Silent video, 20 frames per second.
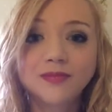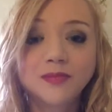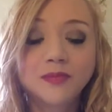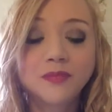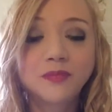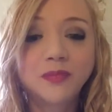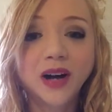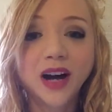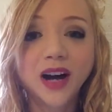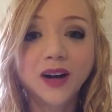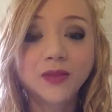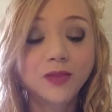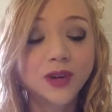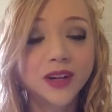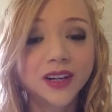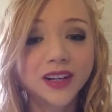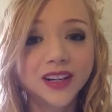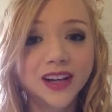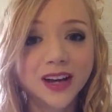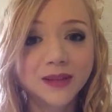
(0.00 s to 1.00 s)
But
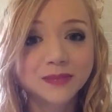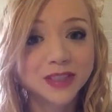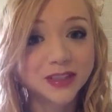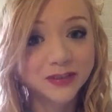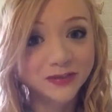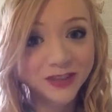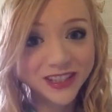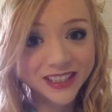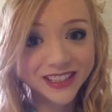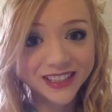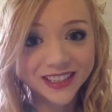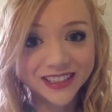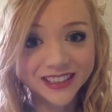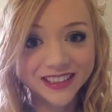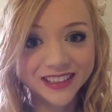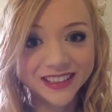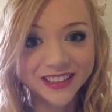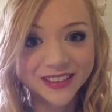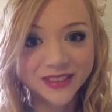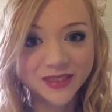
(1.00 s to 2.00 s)
when it comes to
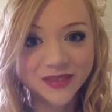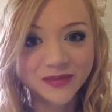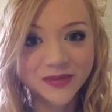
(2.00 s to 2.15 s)
fitness,